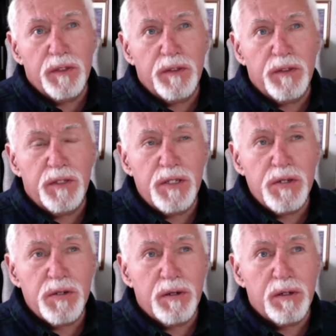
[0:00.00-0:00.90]

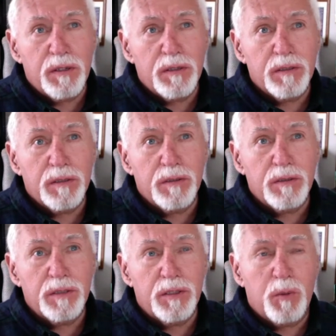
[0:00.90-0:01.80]
these are,
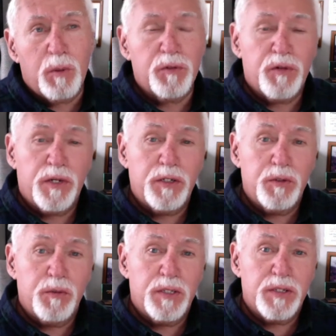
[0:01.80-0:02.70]
you know, what we're trying to
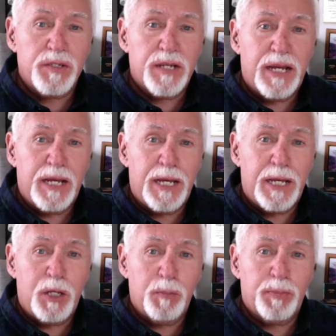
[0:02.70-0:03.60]
do is
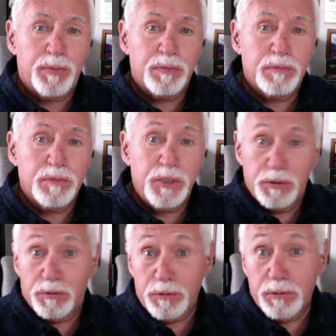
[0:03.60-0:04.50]
help
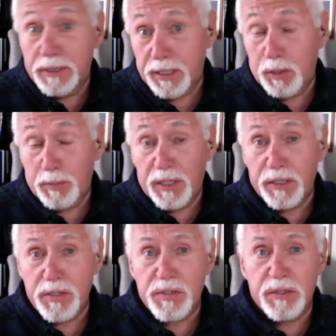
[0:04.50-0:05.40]
you and help
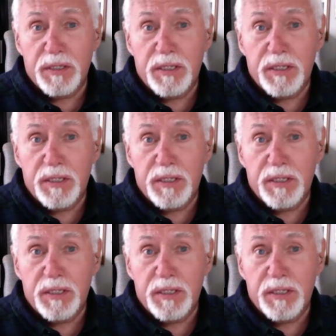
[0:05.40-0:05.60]
us